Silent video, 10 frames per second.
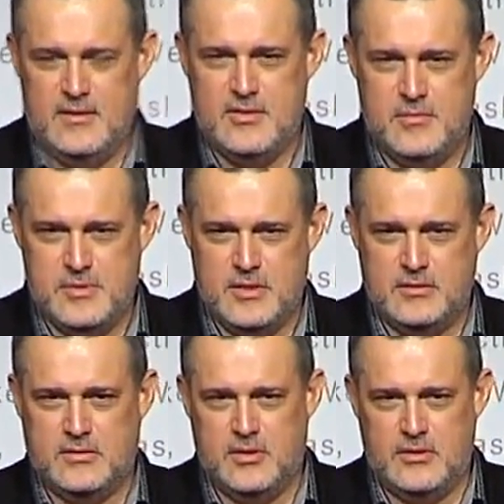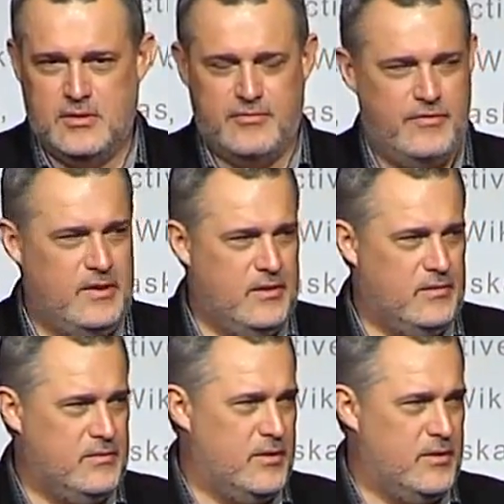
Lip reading: in terms of the look, the feel,